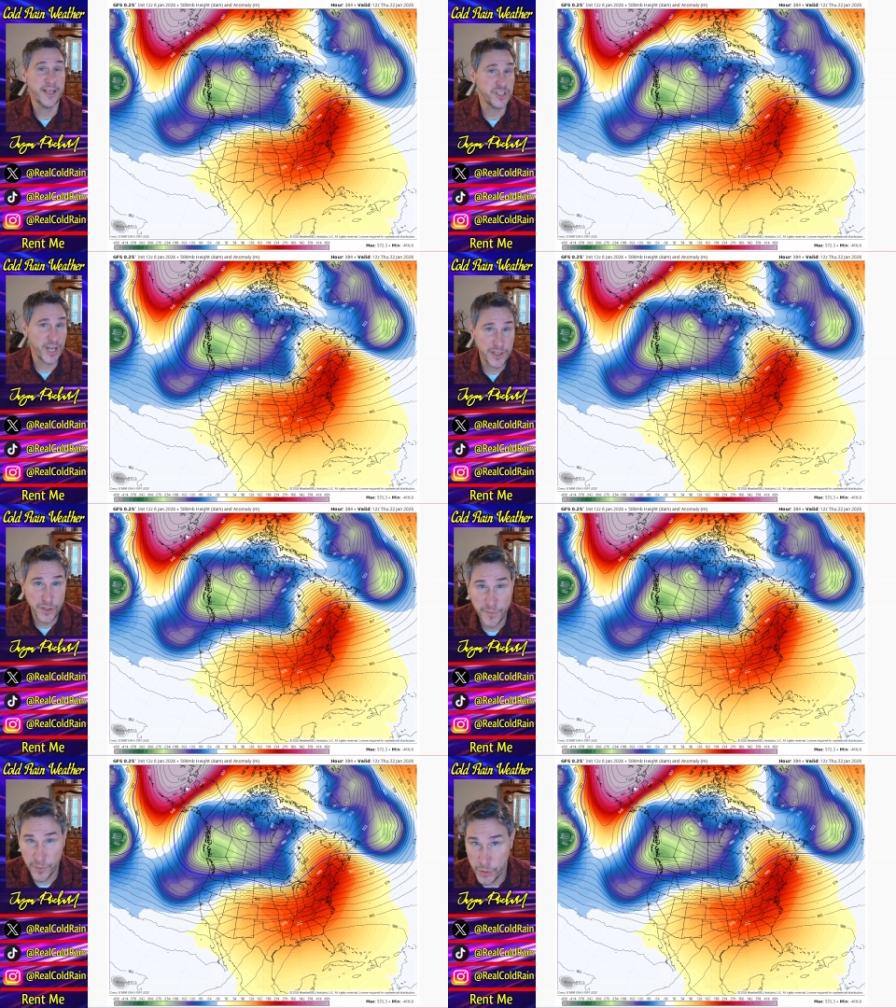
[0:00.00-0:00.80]

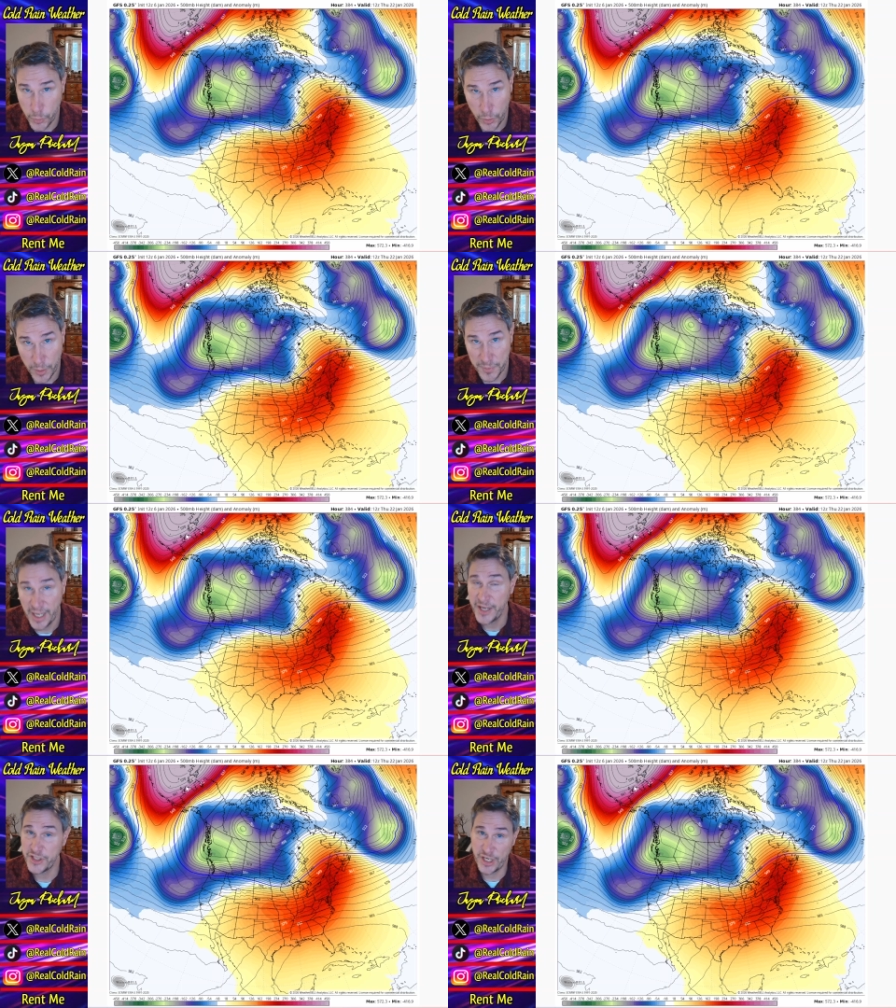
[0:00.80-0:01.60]
chances for storms,
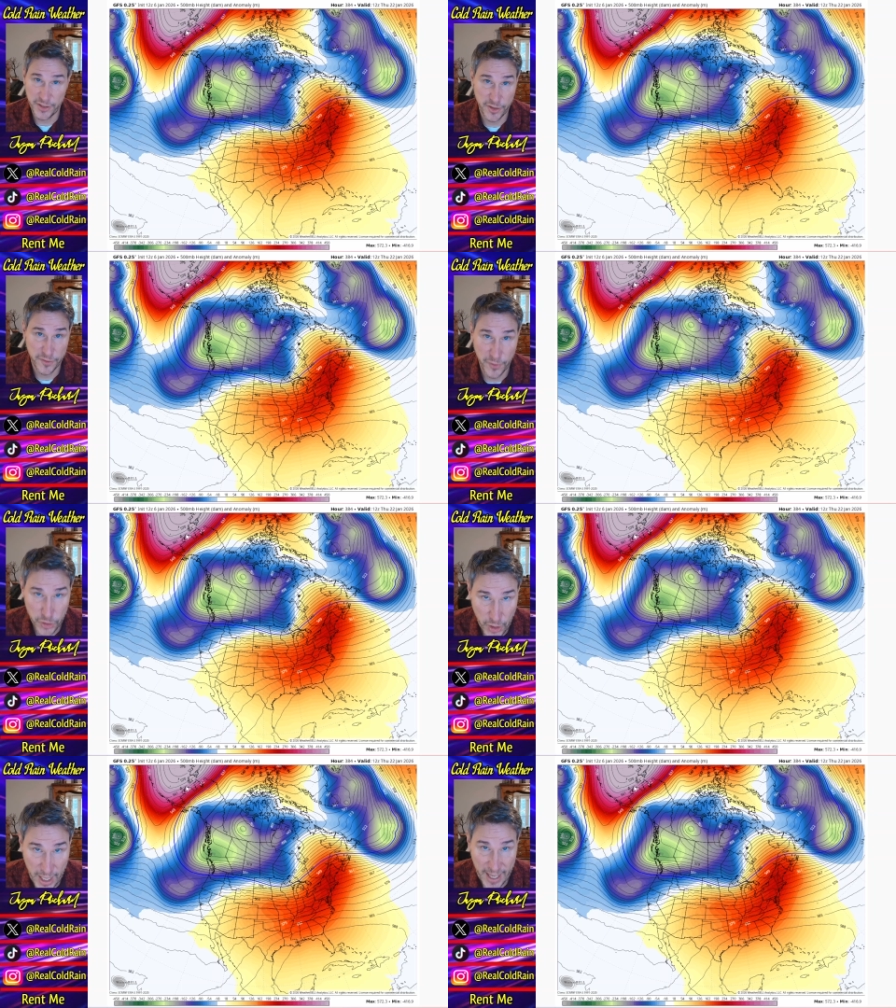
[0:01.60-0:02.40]
chances for
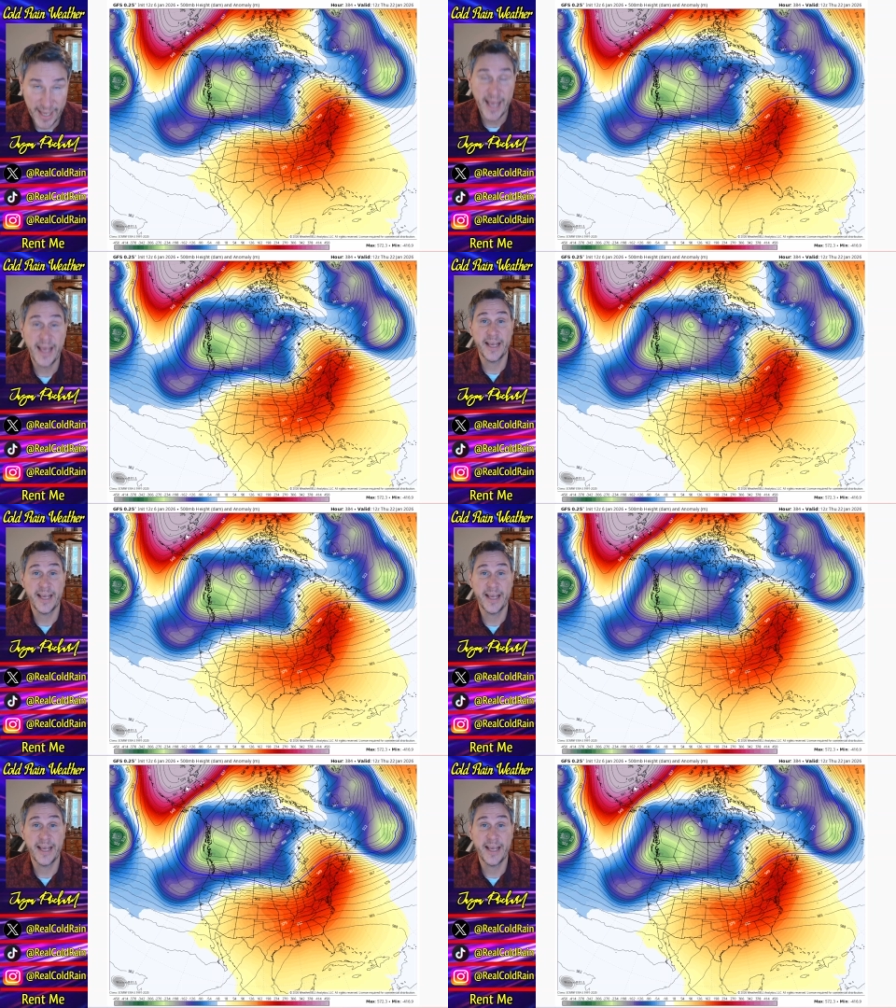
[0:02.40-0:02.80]
dry.